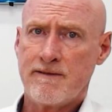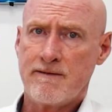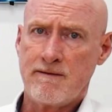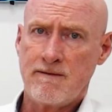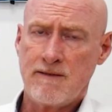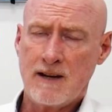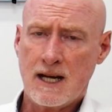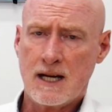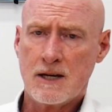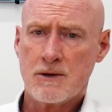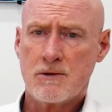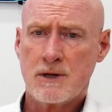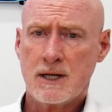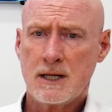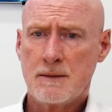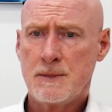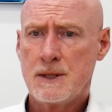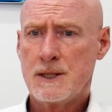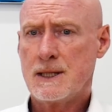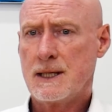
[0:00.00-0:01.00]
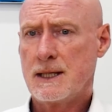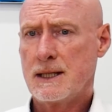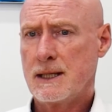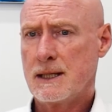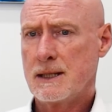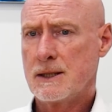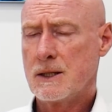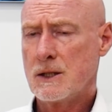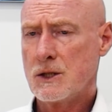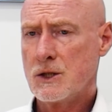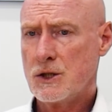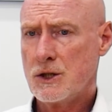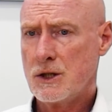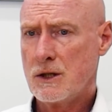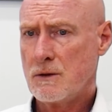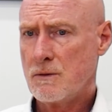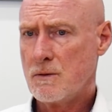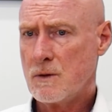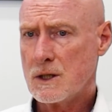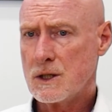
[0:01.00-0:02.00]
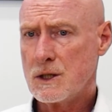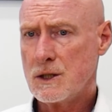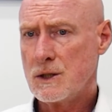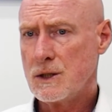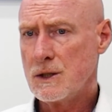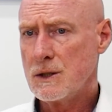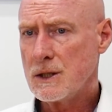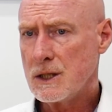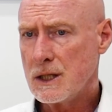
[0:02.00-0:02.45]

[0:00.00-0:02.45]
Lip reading: floundering a bit and he's not sure what to do,